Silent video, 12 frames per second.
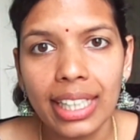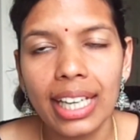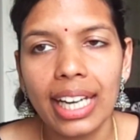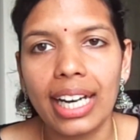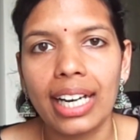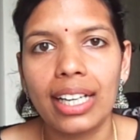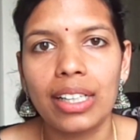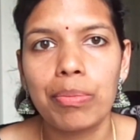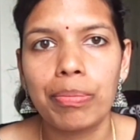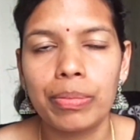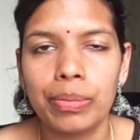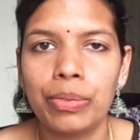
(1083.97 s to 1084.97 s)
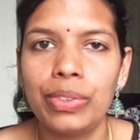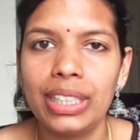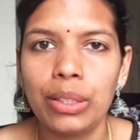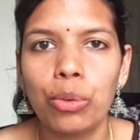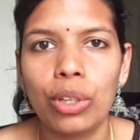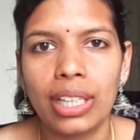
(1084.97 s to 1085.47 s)

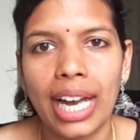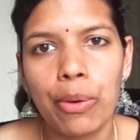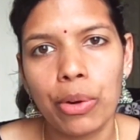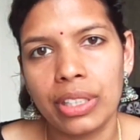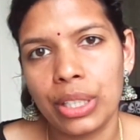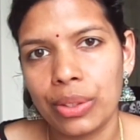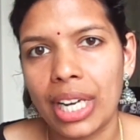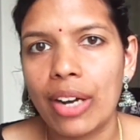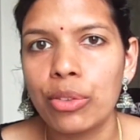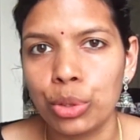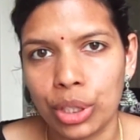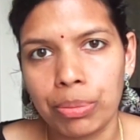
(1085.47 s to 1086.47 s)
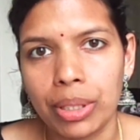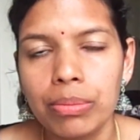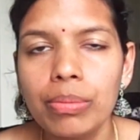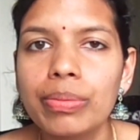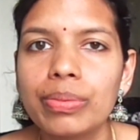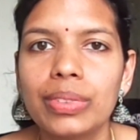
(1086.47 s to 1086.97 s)
I wanted to have uttapam
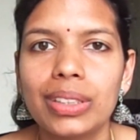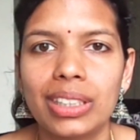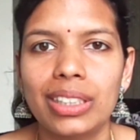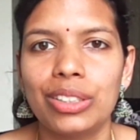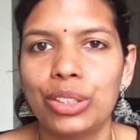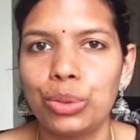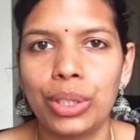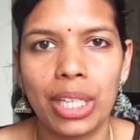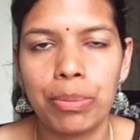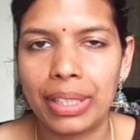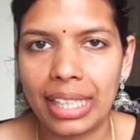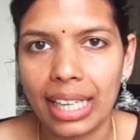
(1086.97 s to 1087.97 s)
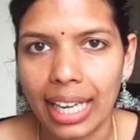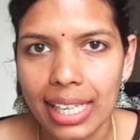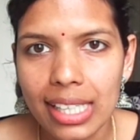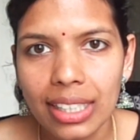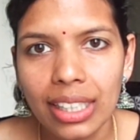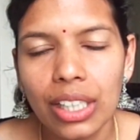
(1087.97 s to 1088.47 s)
to keep it light,
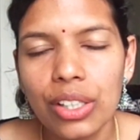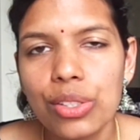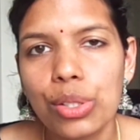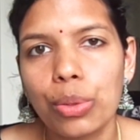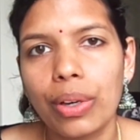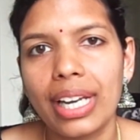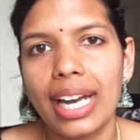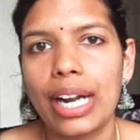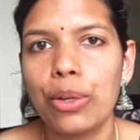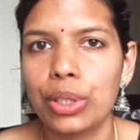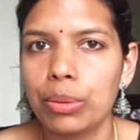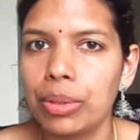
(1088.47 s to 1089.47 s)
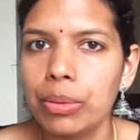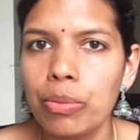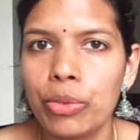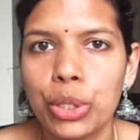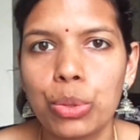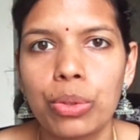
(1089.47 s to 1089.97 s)
so I had uttapam,
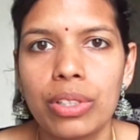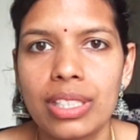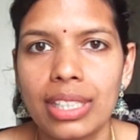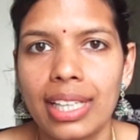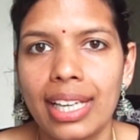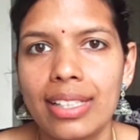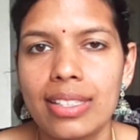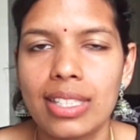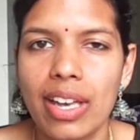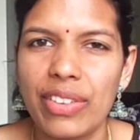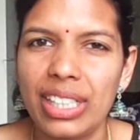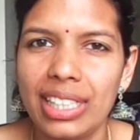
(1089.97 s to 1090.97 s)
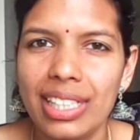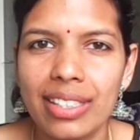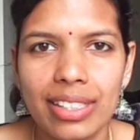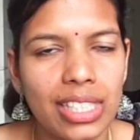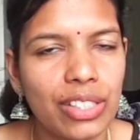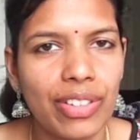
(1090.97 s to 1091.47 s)
which was again 70,
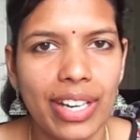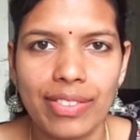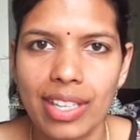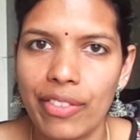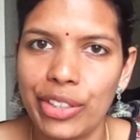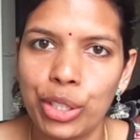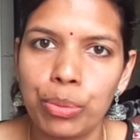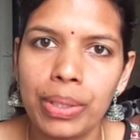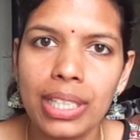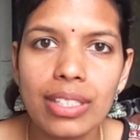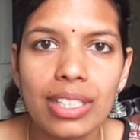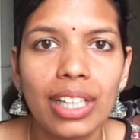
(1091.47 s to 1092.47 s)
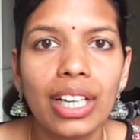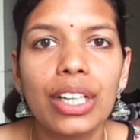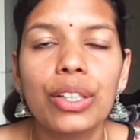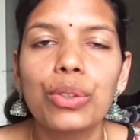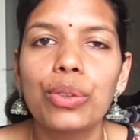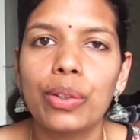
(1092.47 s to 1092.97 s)
65, 70 rupees.
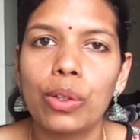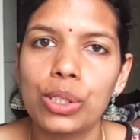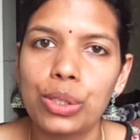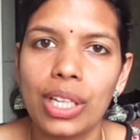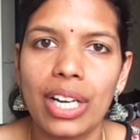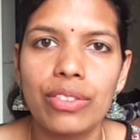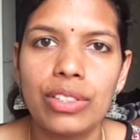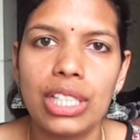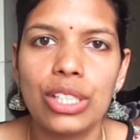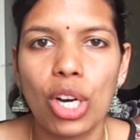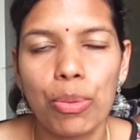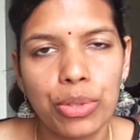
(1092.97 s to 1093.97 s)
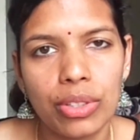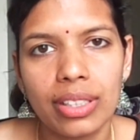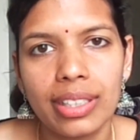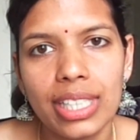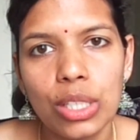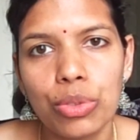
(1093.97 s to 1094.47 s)
We also have cheese option in
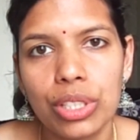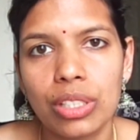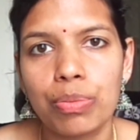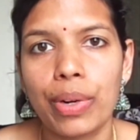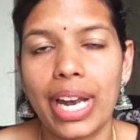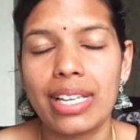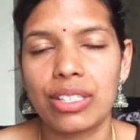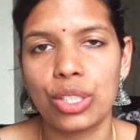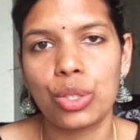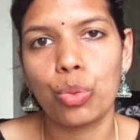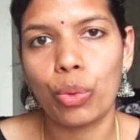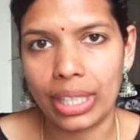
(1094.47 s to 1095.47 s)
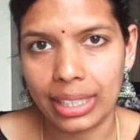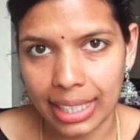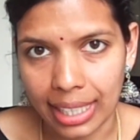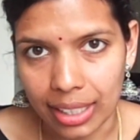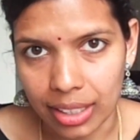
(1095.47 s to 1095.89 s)
this, which is priced at 110.